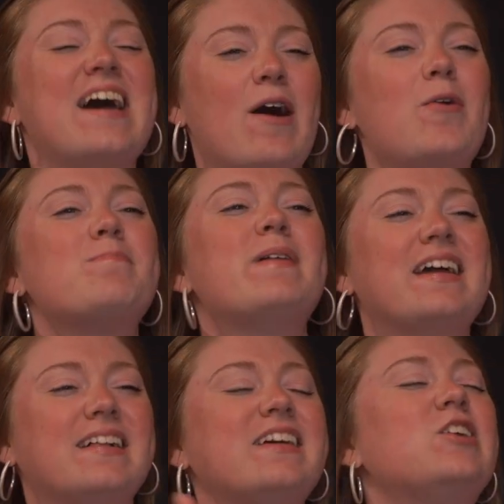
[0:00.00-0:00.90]
to help
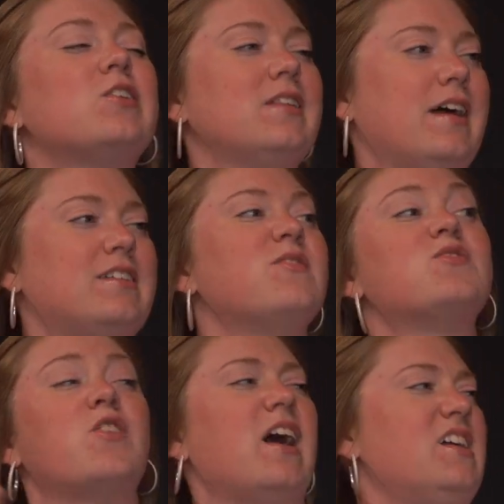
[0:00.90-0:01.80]
pick like your electives
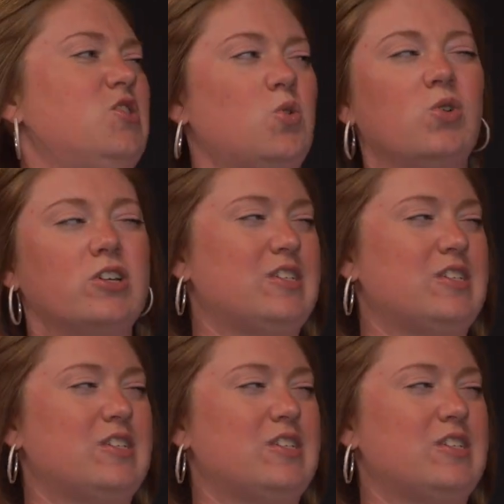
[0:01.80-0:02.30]
for high school or